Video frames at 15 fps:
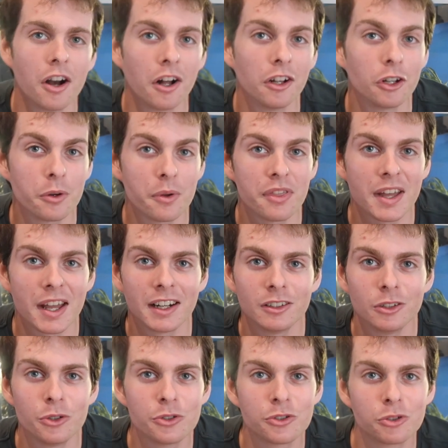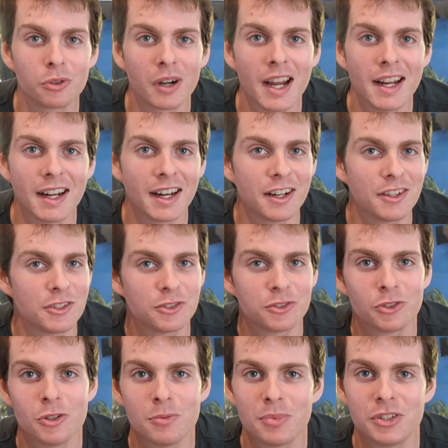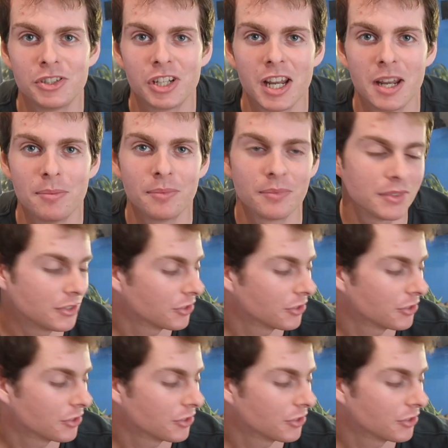Along with that, it looks great and it's super cheap.